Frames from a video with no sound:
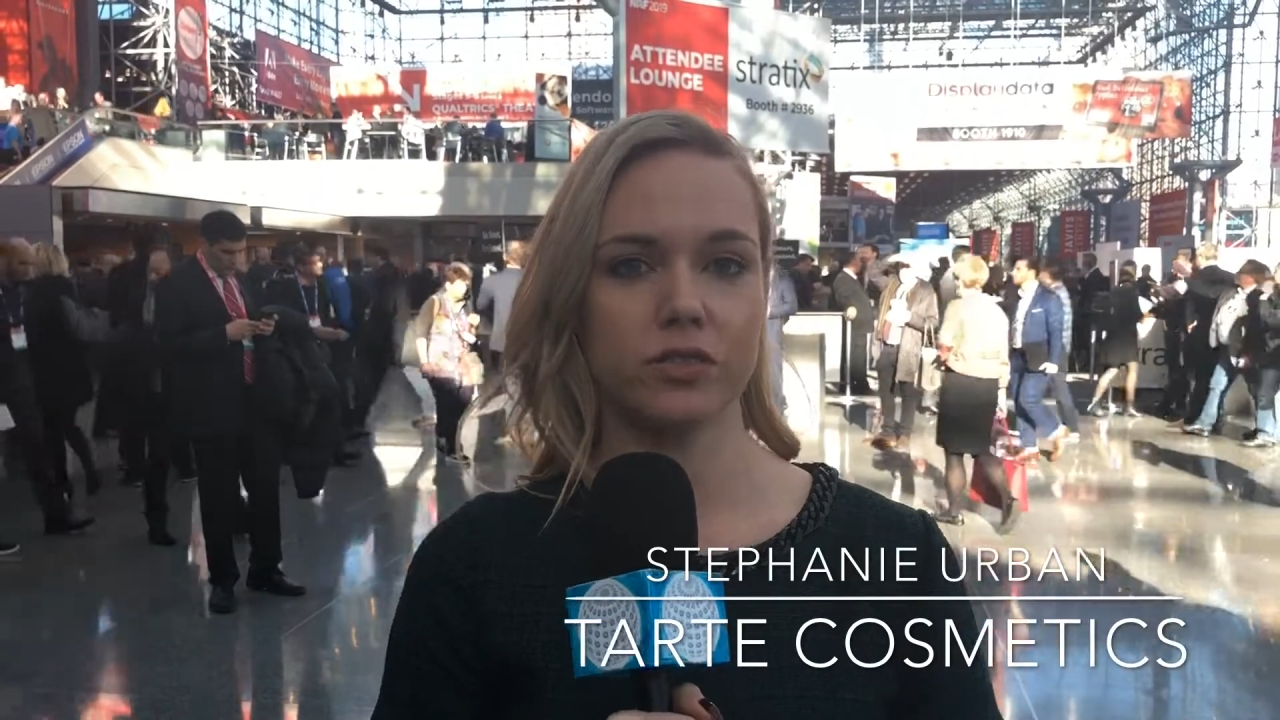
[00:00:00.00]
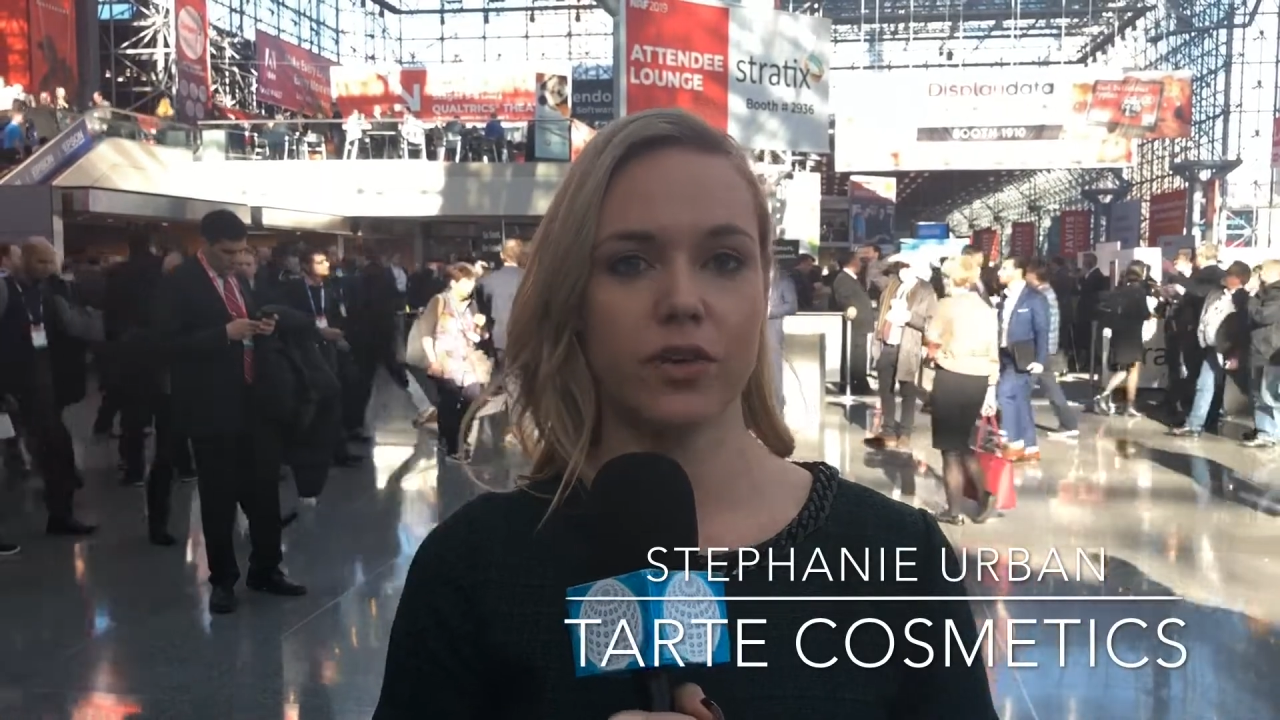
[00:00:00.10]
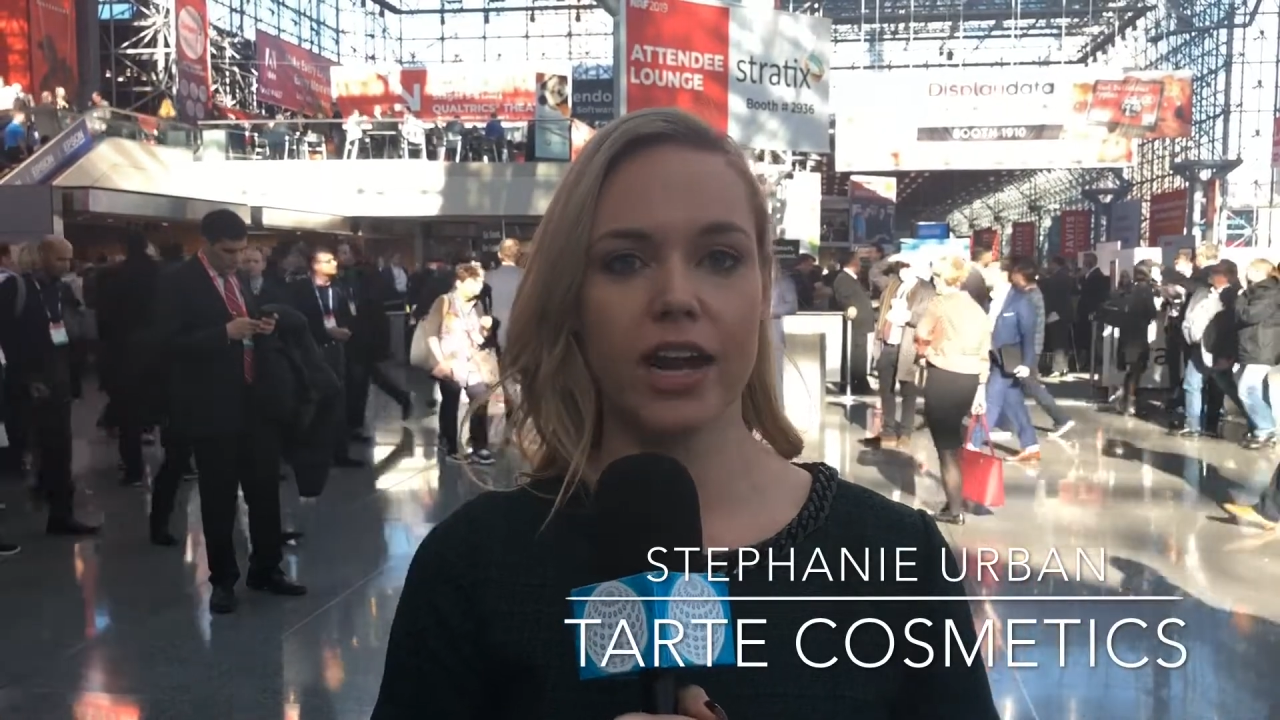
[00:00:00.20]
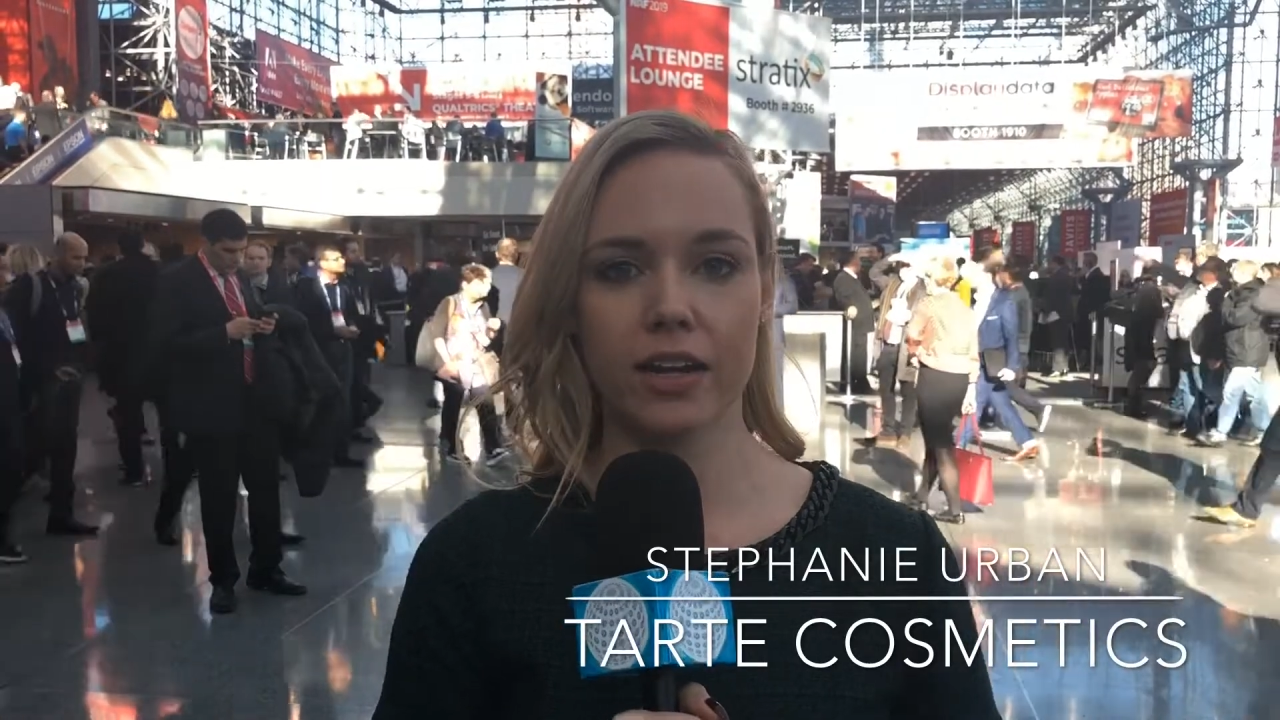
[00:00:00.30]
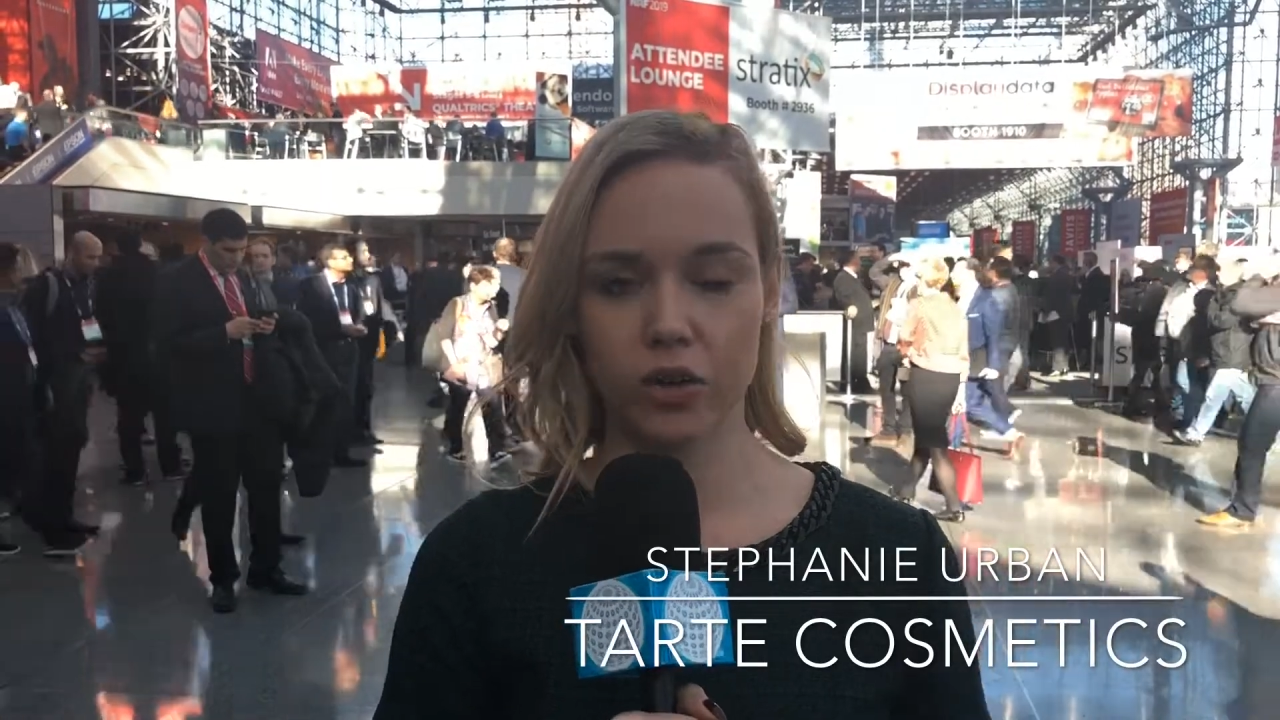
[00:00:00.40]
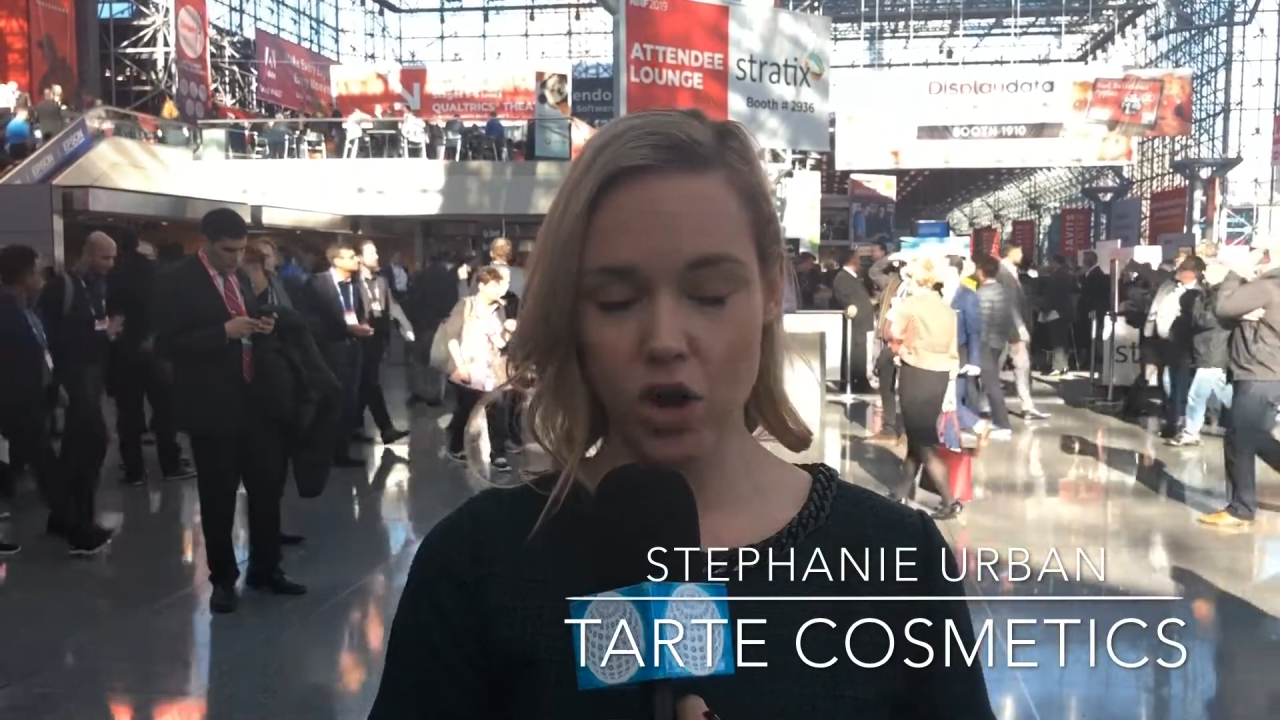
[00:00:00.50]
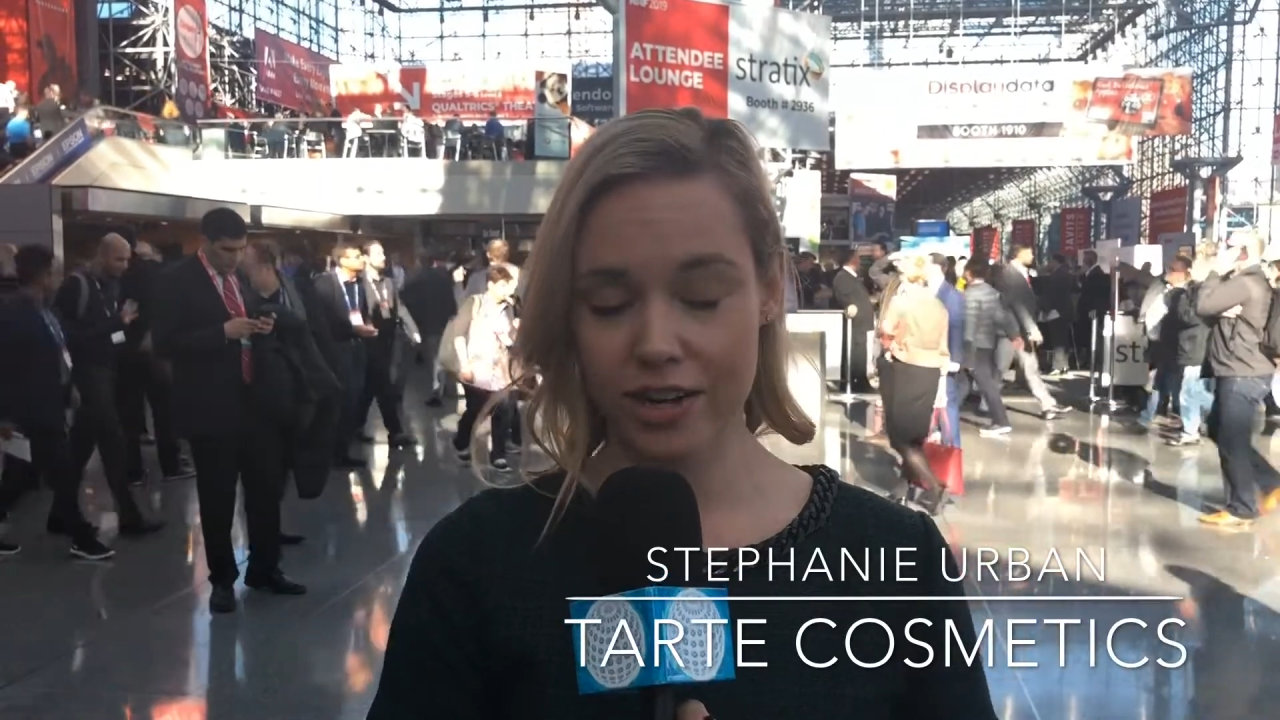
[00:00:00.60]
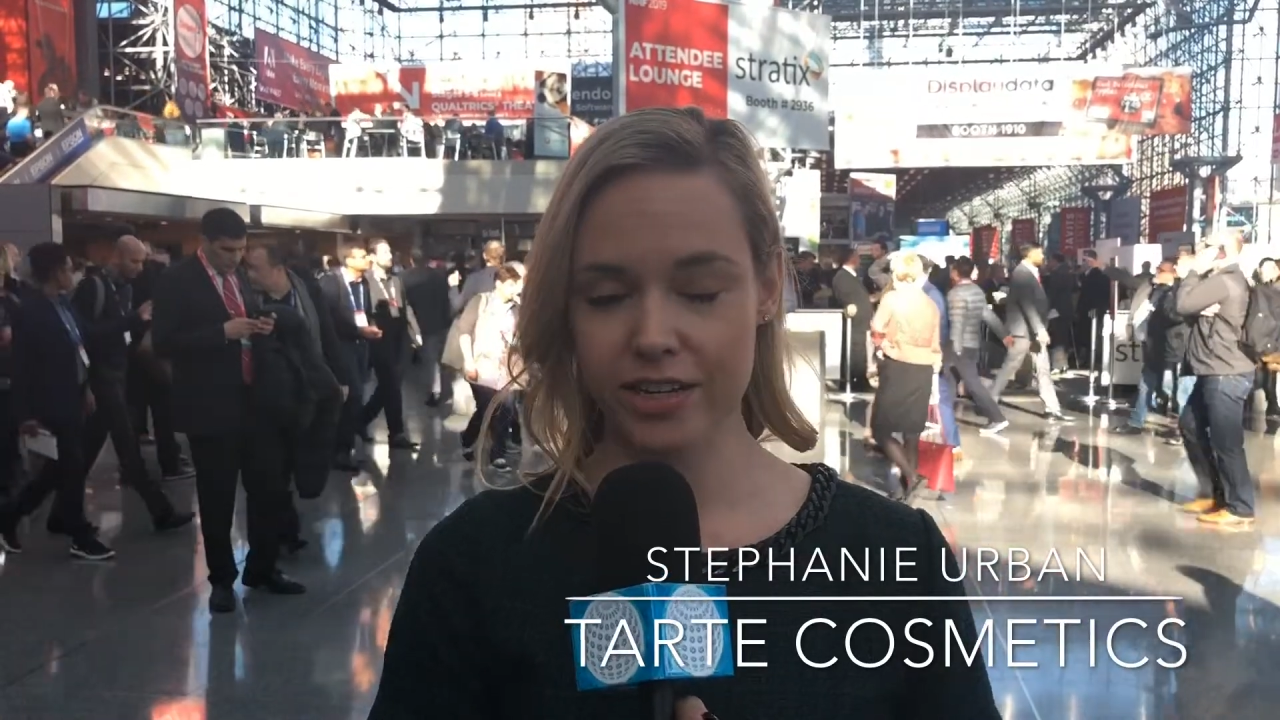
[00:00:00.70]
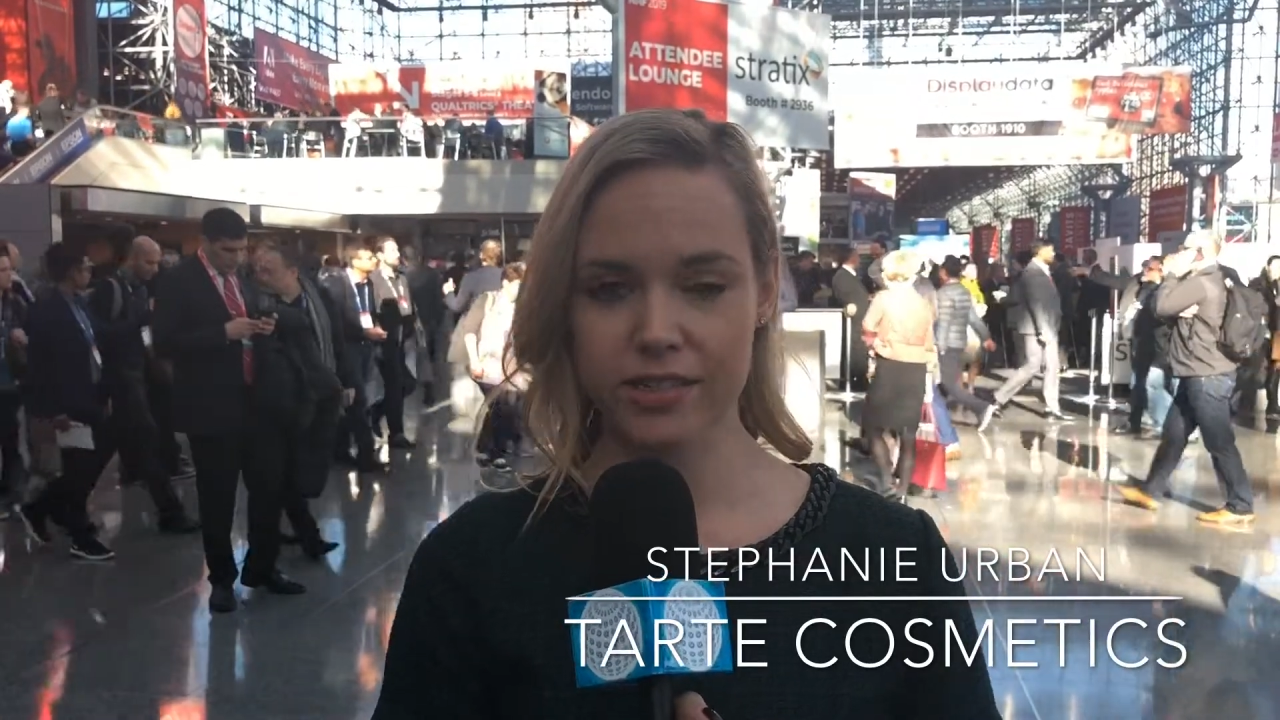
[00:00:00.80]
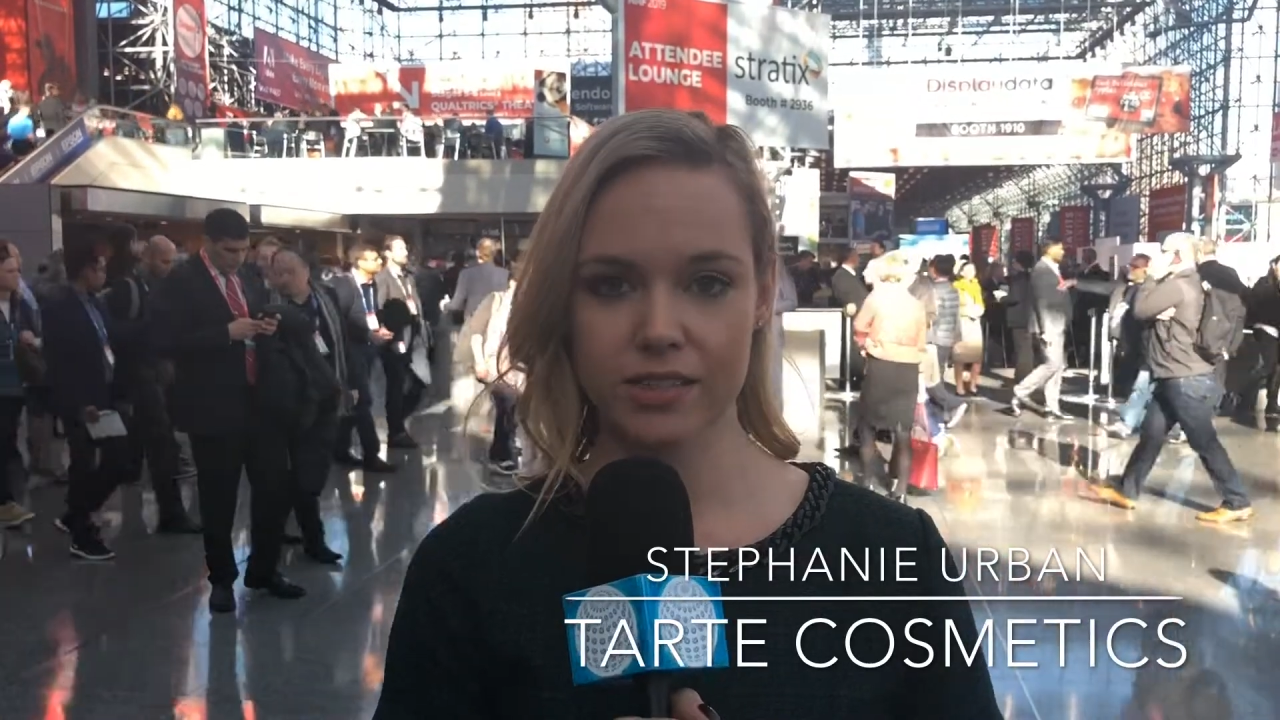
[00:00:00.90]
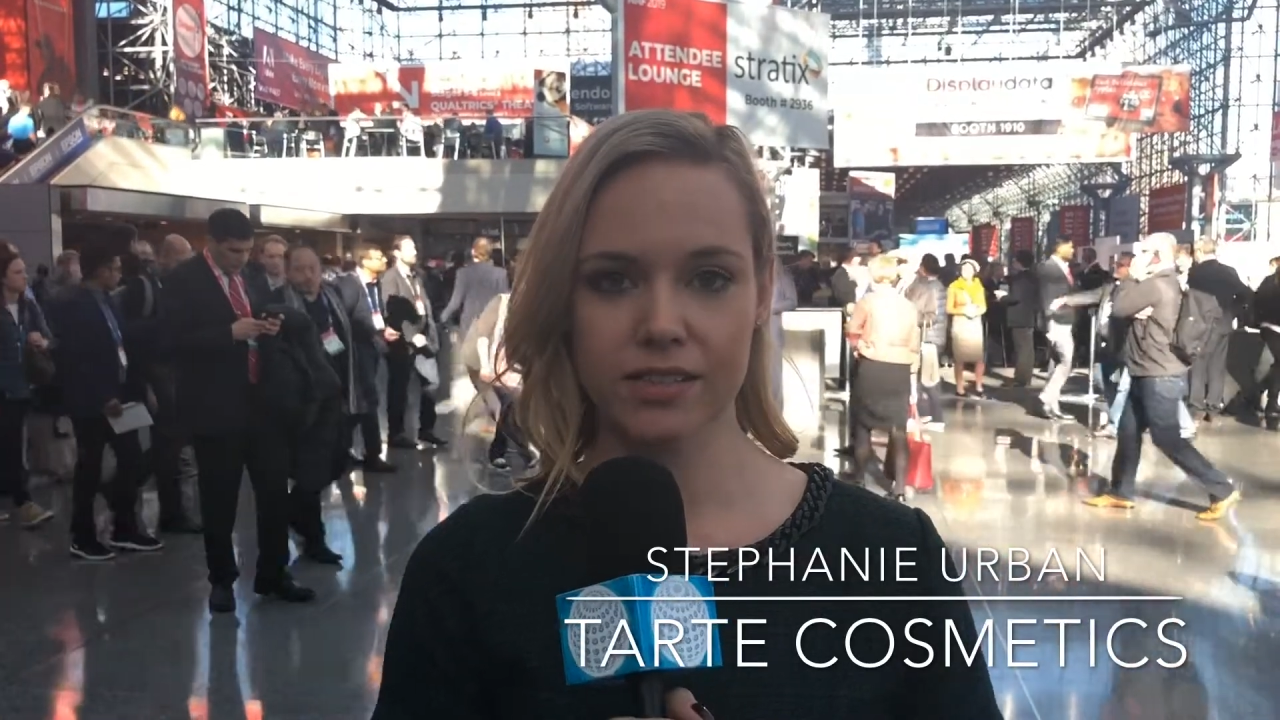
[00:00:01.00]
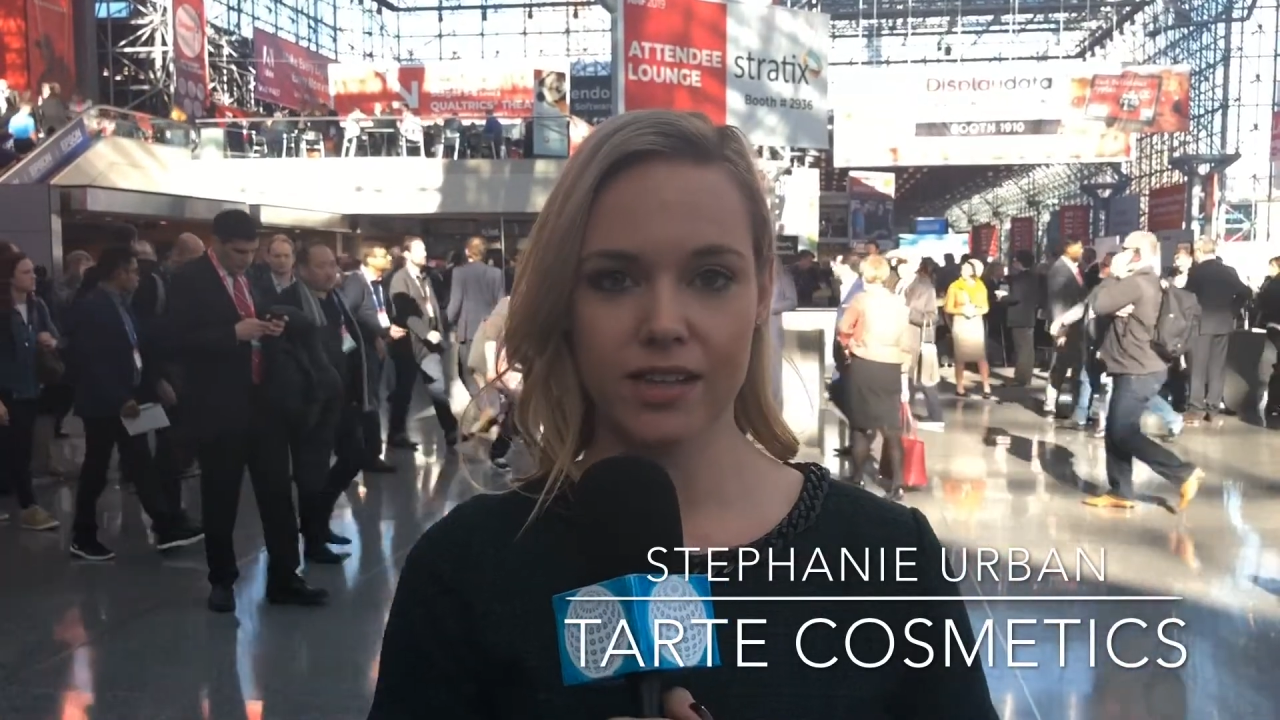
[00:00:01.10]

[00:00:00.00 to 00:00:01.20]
finding new audiences